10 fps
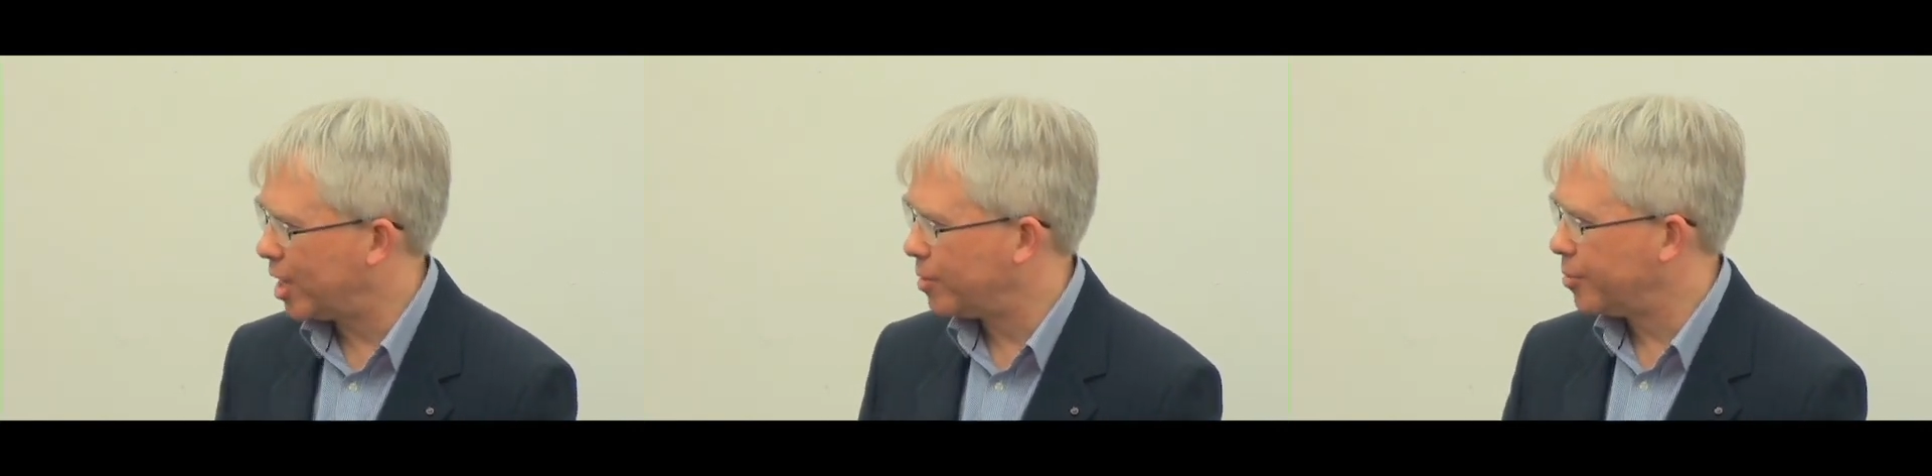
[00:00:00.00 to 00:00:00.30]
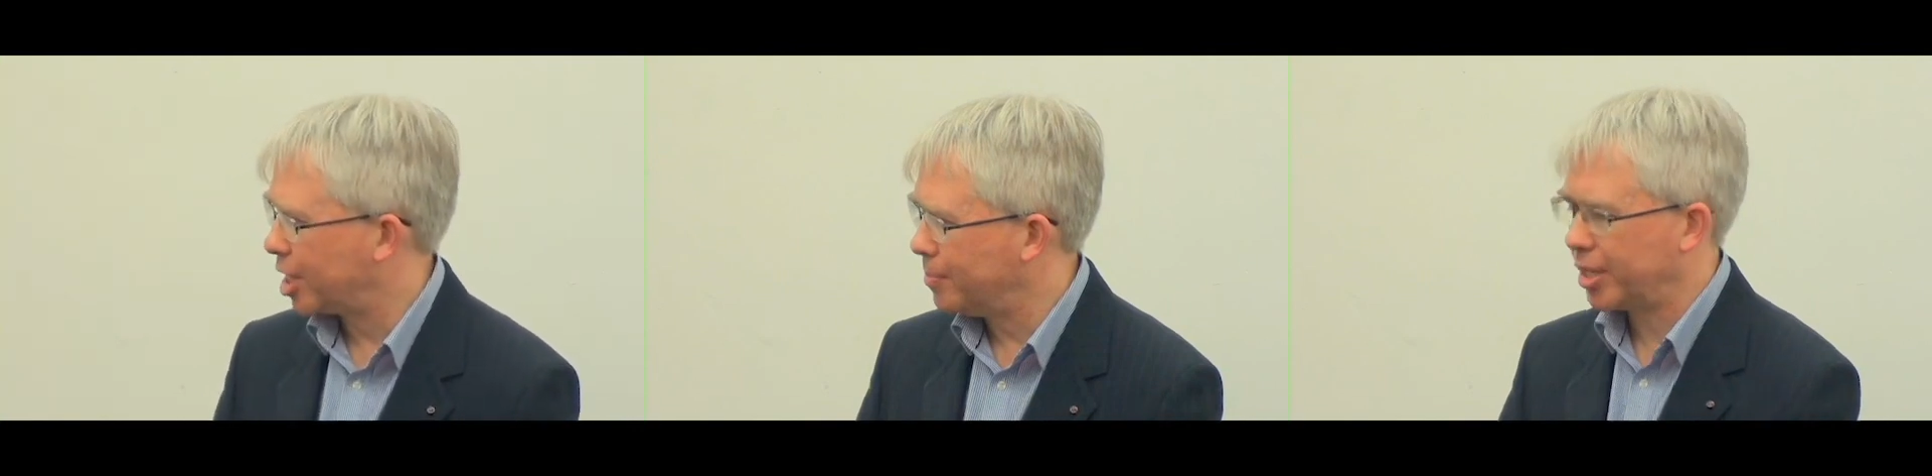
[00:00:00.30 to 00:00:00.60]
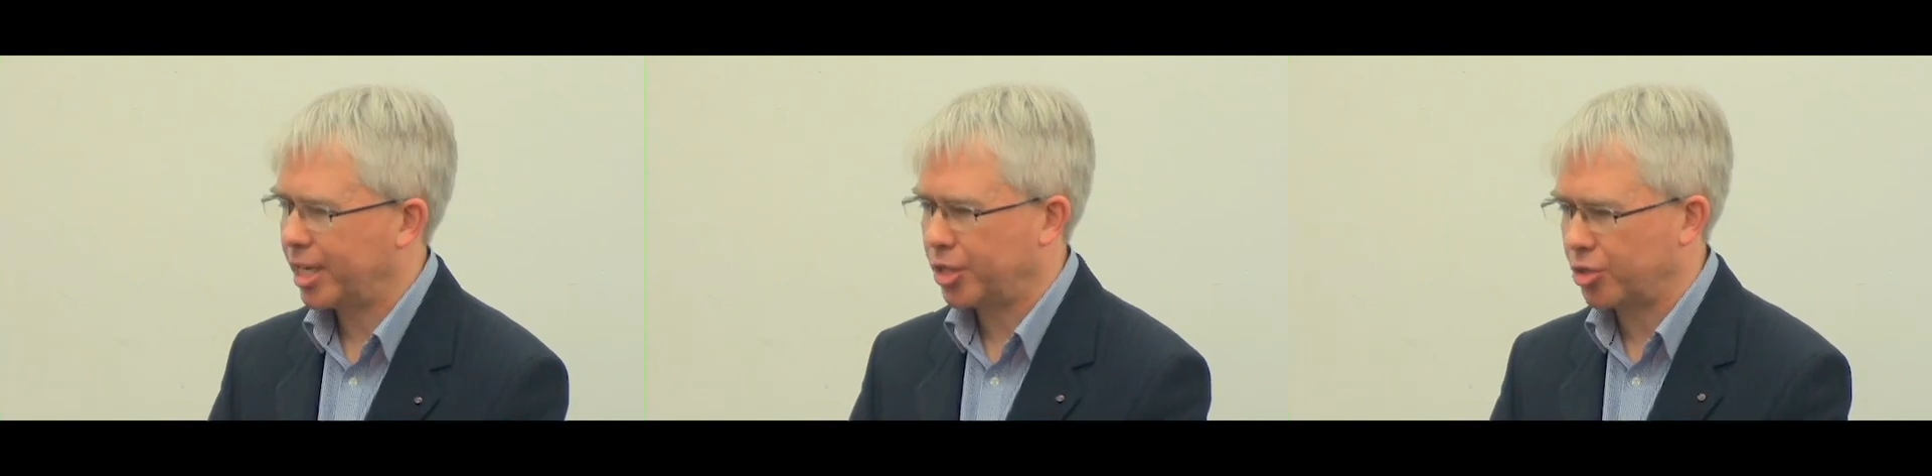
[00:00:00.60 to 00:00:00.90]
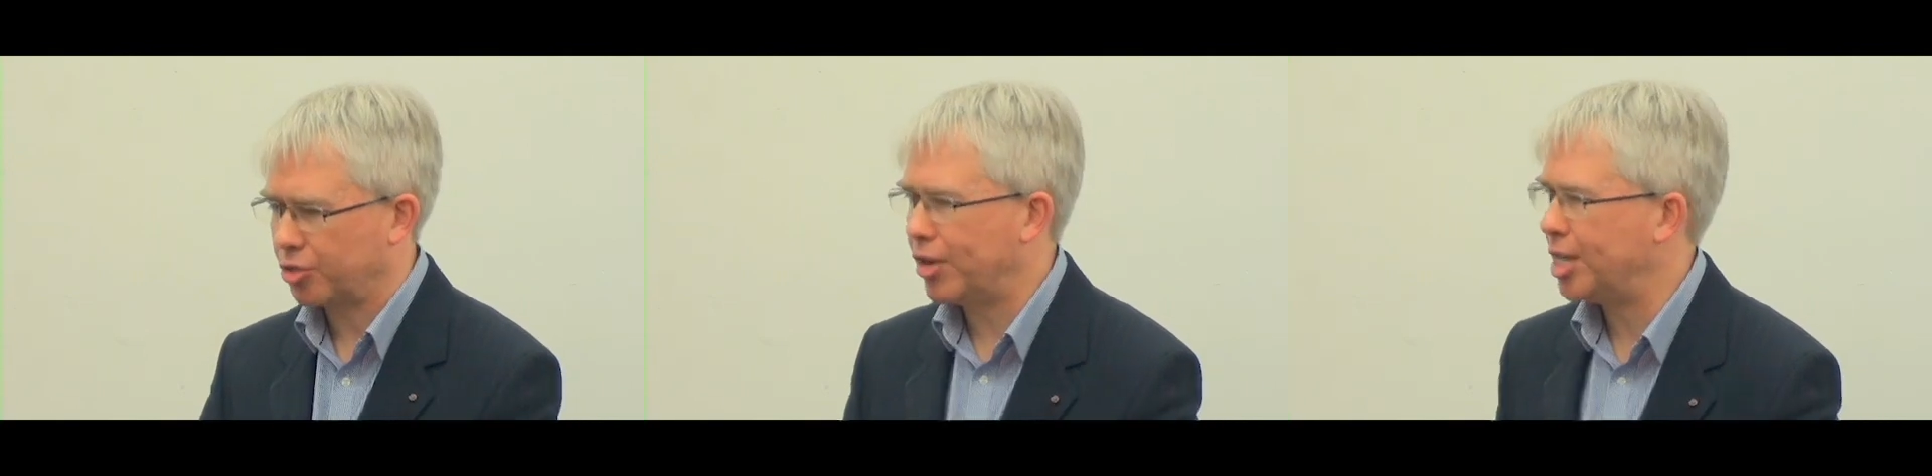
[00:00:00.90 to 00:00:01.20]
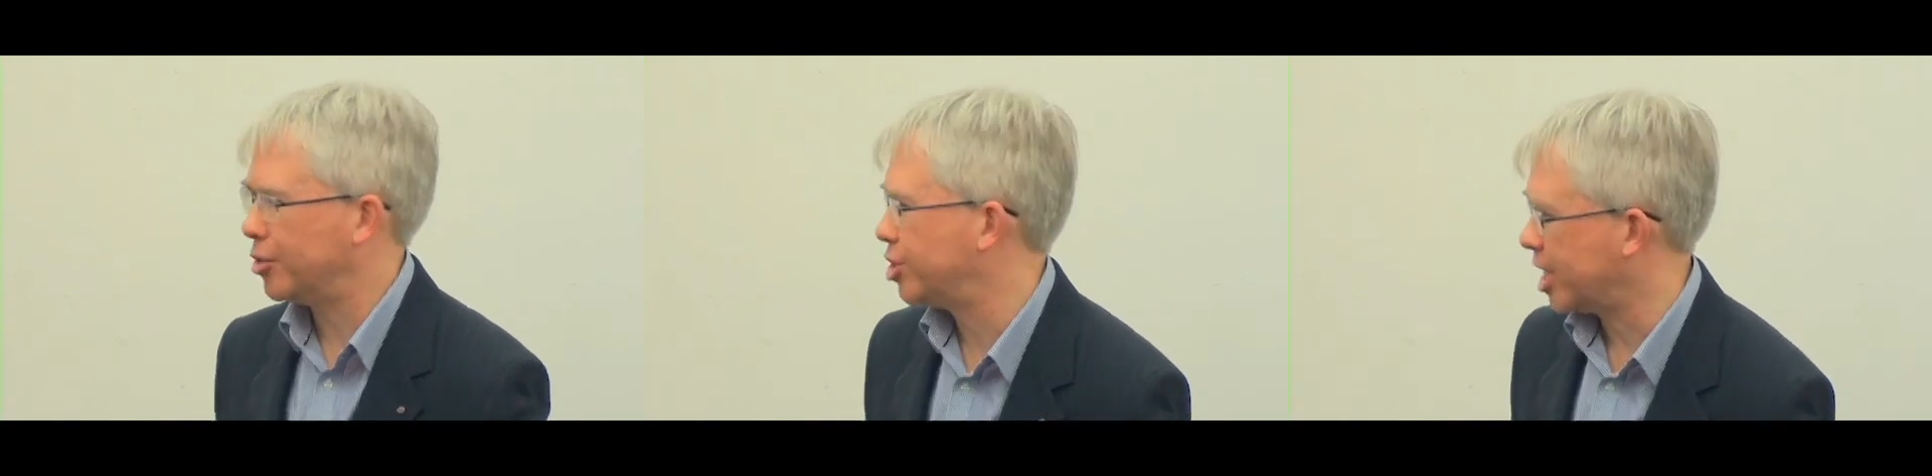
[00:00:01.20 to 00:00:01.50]
way we communicate across a
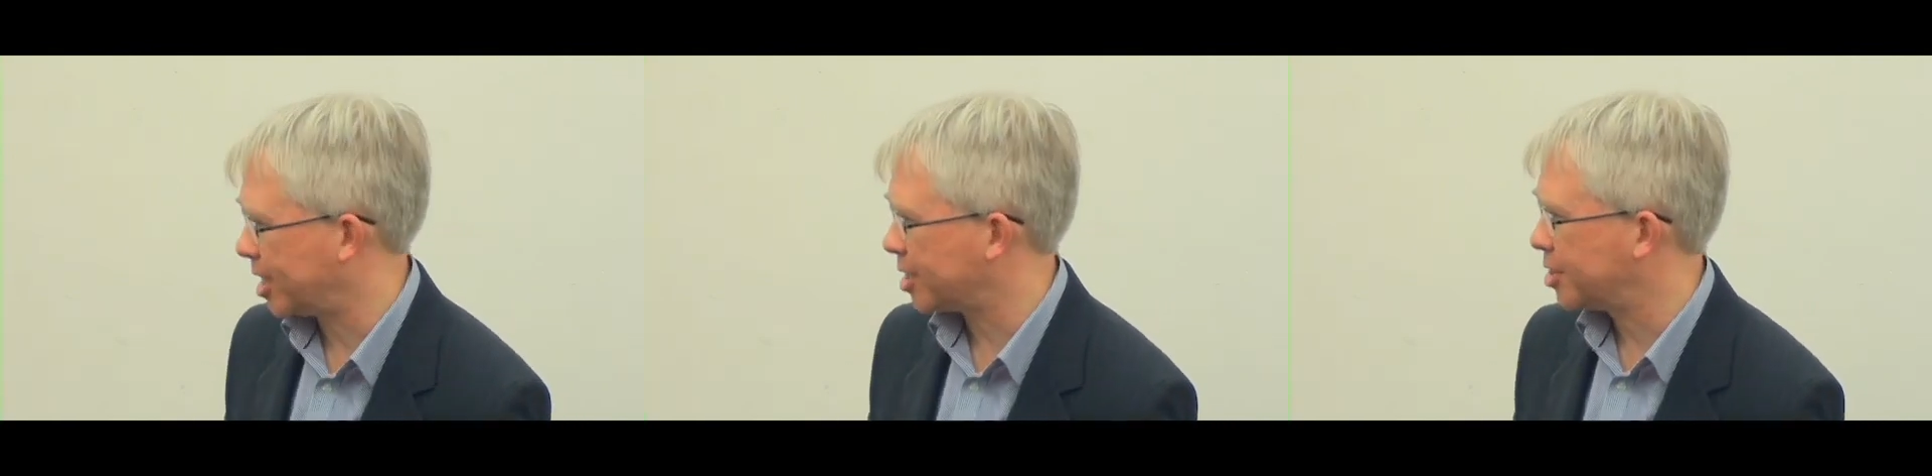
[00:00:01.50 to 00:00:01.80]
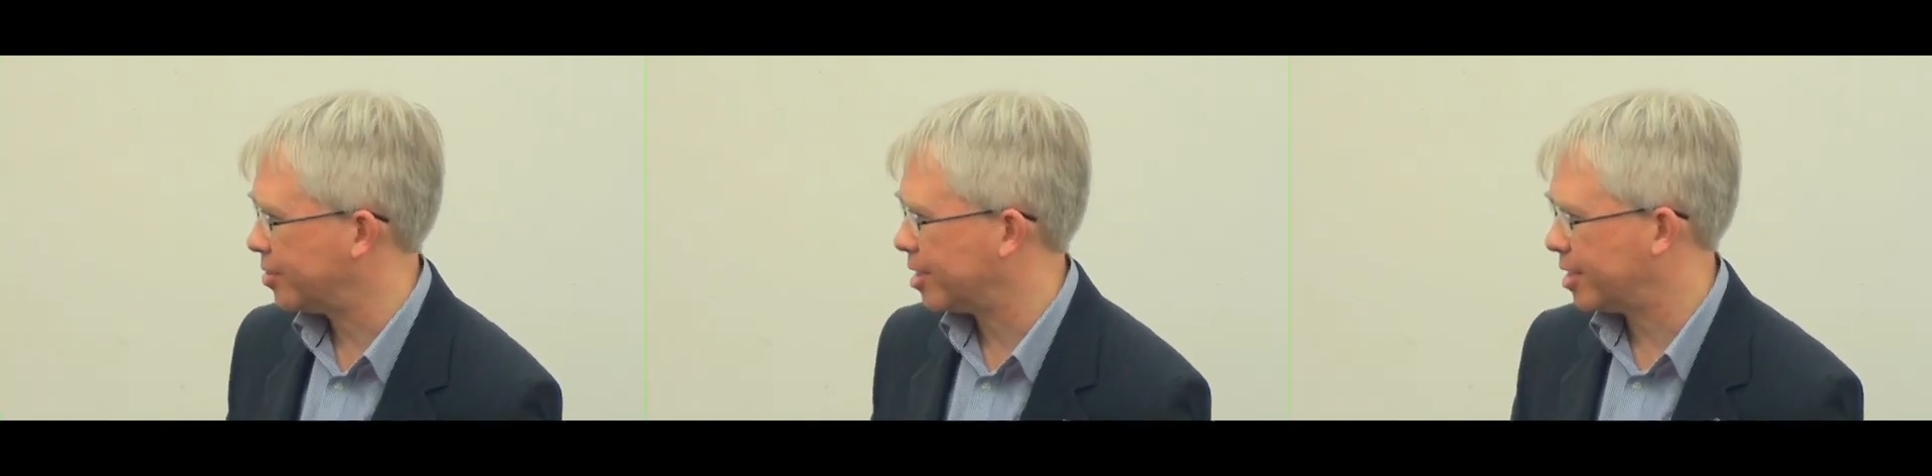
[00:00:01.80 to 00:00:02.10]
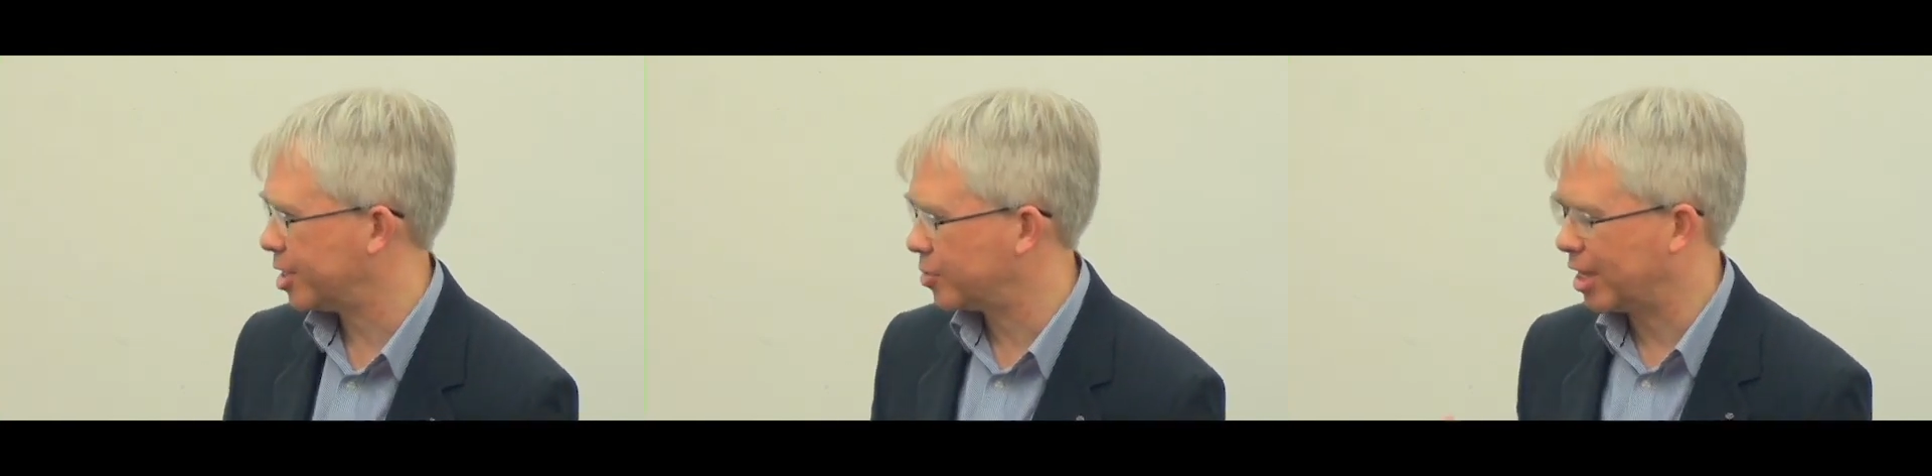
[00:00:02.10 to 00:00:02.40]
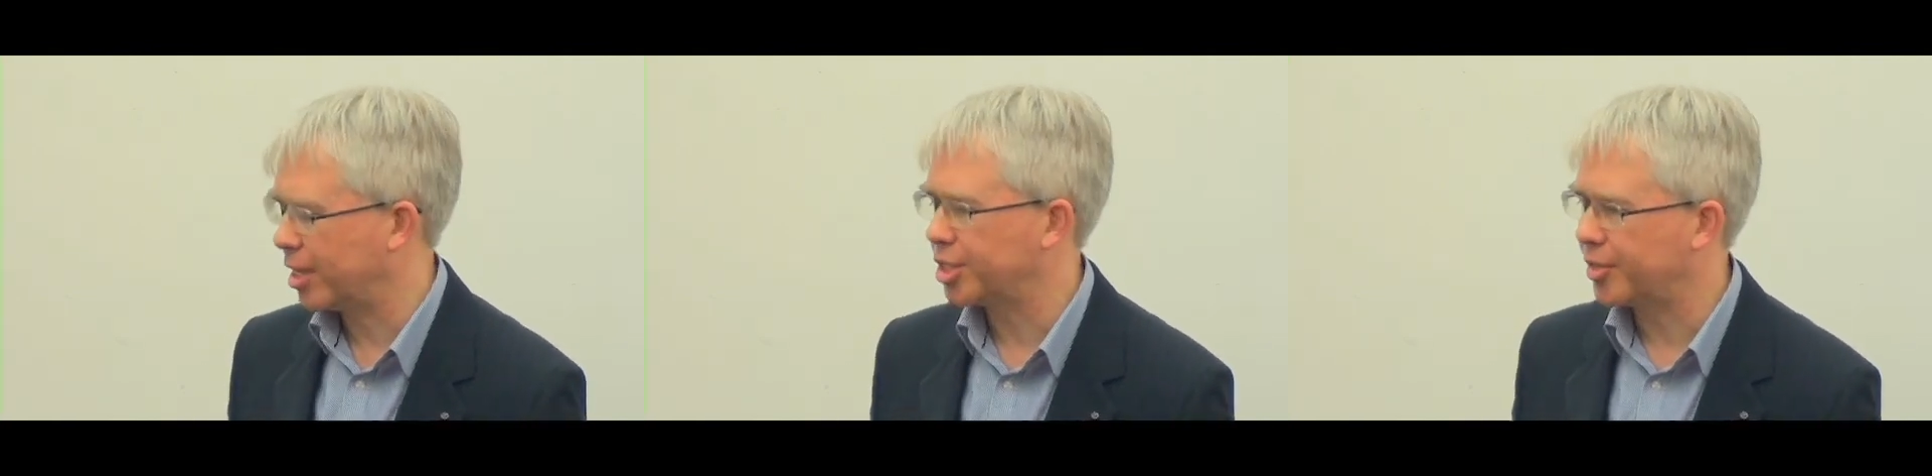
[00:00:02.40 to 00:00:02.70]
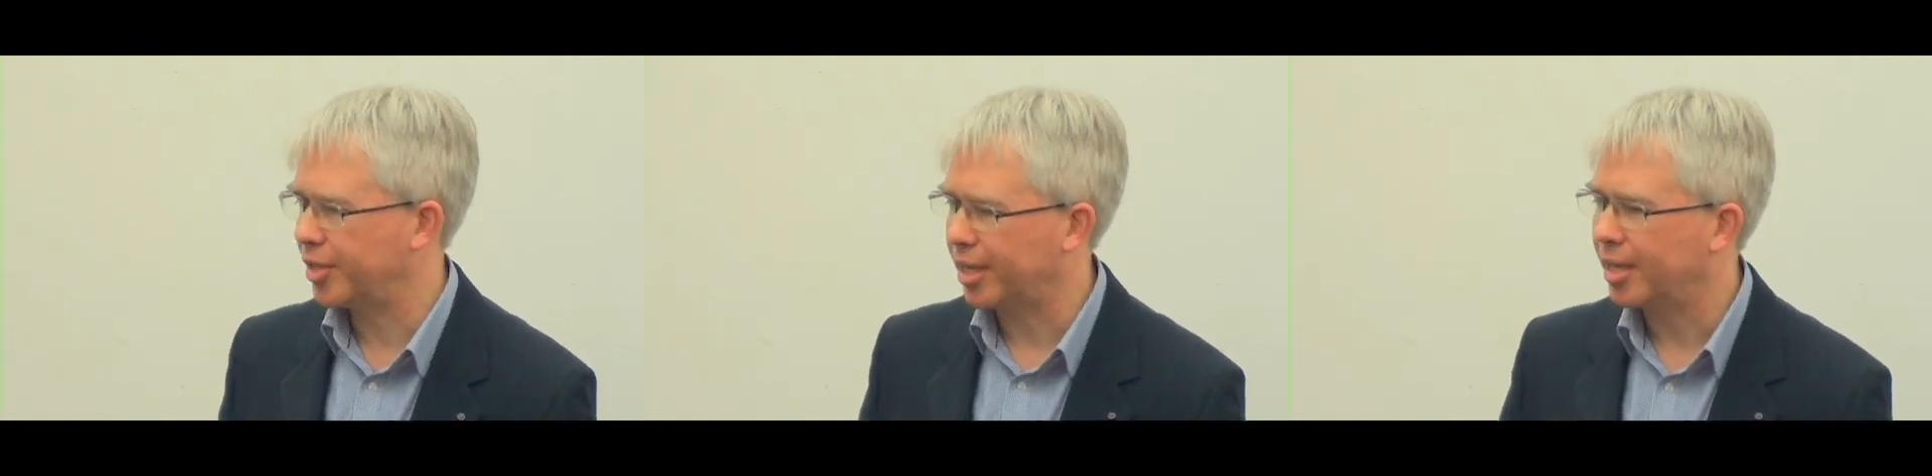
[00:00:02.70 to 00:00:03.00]
radio channel to a larger
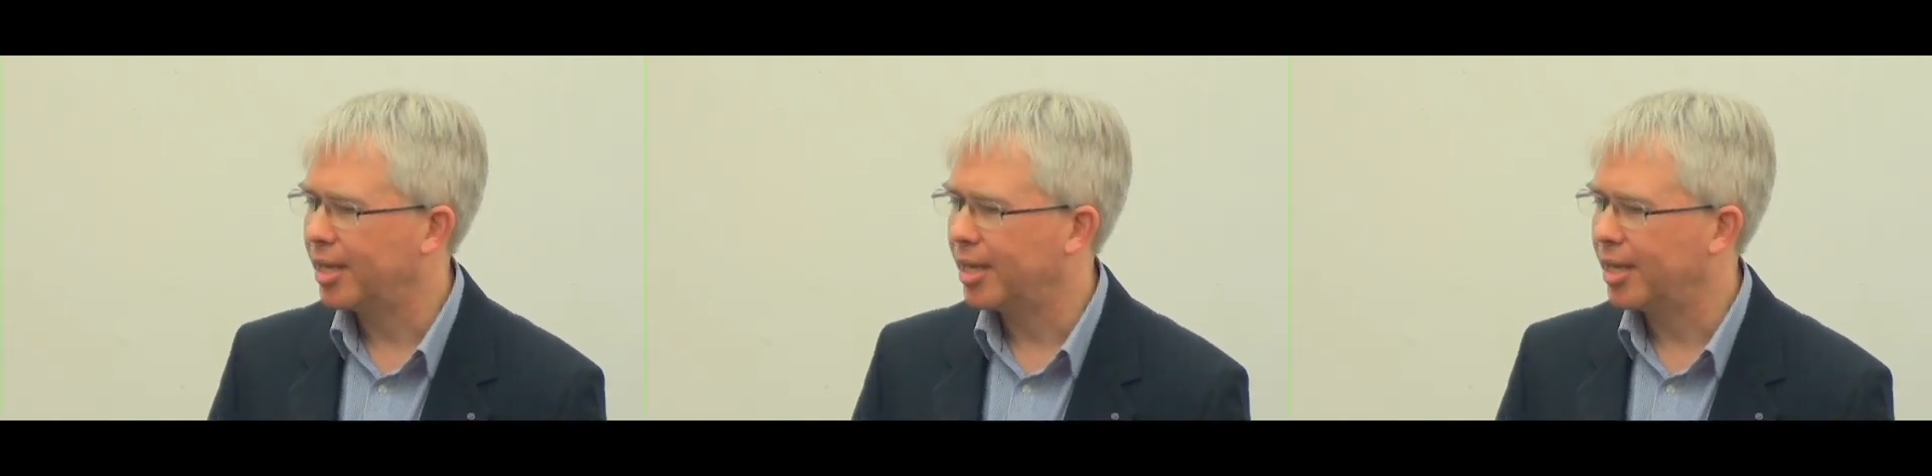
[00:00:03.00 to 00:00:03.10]
thing.